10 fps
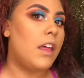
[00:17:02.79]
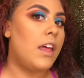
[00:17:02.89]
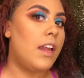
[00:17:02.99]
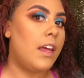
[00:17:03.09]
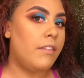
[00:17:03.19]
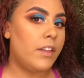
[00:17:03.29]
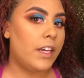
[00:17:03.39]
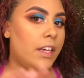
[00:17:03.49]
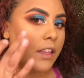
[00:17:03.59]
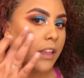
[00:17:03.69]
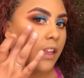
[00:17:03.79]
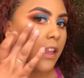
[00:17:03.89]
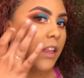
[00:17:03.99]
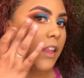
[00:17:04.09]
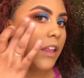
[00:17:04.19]
And I feel like
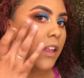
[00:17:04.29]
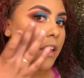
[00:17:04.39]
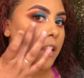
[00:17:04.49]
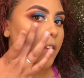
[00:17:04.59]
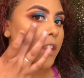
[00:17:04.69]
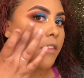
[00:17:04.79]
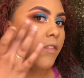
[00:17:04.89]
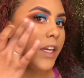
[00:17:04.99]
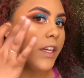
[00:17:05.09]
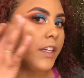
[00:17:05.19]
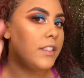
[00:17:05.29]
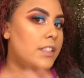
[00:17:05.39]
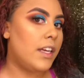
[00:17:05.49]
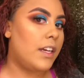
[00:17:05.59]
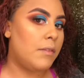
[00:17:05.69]
with the fingers
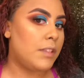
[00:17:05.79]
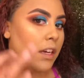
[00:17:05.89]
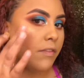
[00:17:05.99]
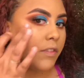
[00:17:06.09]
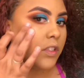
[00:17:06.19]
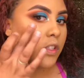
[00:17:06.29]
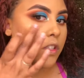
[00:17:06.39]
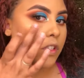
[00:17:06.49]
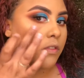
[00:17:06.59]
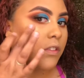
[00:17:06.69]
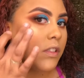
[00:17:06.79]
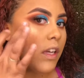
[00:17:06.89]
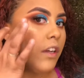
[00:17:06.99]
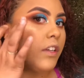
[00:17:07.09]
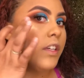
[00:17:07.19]
it comes out so
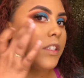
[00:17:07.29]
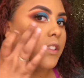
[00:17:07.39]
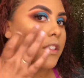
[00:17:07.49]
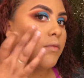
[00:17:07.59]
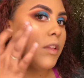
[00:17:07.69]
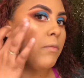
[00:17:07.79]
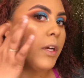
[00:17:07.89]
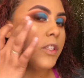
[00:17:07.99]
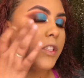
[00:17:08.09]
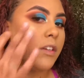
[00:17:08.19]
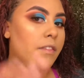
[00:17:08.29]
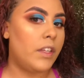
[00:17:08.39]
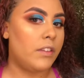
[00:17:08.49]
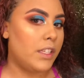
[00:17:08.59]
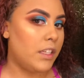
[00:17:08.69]
subtle. You can use this with a brush too. I've
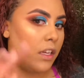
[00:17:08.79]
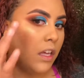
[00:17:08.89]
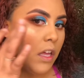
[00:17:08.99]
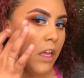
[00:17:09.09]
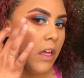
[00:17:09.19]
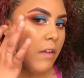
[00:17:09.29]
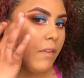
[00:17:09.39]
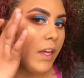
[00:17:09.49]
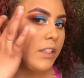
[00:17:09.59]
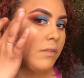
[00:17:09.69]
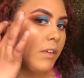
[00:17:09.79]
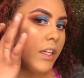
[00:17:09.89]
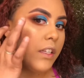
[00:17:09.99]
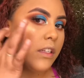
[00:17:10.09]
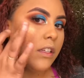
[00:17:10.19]
used it. I just want to